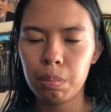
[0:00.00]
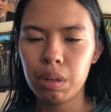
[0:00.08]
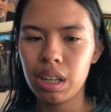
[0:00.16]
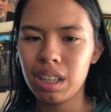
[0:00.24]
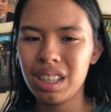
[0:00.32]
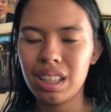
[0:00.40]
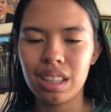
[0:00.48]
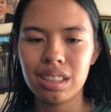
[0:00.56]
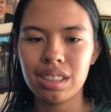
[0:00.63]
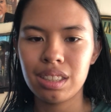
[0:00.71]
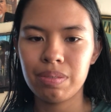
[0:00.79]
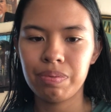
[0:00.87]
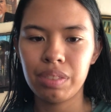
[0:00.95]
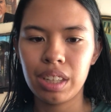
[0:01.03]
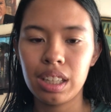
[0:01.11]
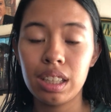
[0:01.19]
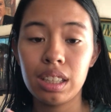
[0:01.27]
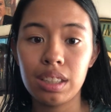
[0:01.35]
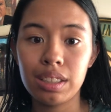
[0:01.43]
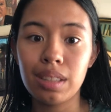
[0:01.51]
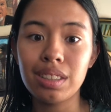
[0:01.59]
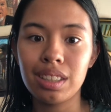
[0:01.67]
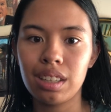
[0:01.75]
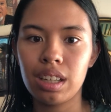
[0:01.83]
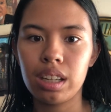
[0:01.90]
but he likes that, it sounds
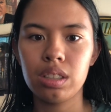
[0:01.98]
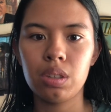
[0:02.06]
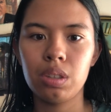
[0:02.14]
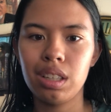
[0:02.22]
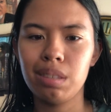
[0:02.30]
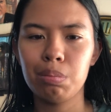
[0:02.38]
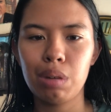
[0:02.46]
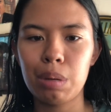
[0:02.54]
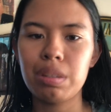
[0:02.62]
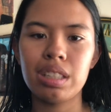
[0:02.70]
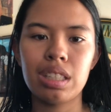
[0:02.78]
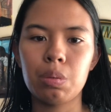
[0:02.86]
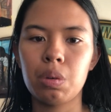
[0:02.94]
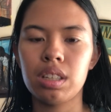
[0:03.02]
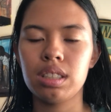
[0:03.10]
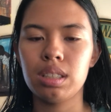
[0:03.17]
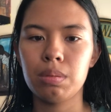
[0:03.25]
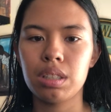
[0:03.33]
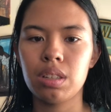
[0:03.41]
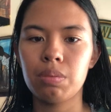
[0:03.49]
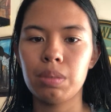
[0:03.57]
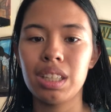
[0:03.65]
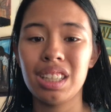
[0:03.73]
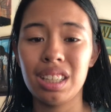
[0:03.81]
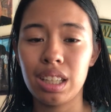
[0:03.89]
like a guy, so he probably doesn't want to see himself, but
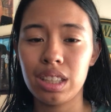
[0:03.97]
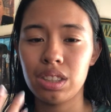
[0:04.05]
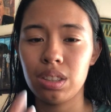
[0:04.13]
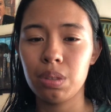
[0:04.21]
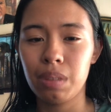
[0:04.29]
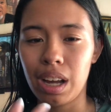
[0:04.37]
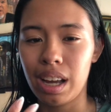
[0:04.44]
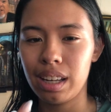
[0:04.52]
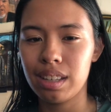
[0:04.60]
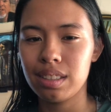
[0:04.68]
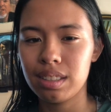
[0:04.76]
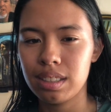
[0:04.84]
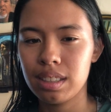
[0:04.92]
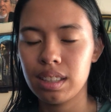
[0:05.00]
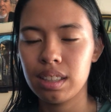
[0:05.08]
he likes to hide his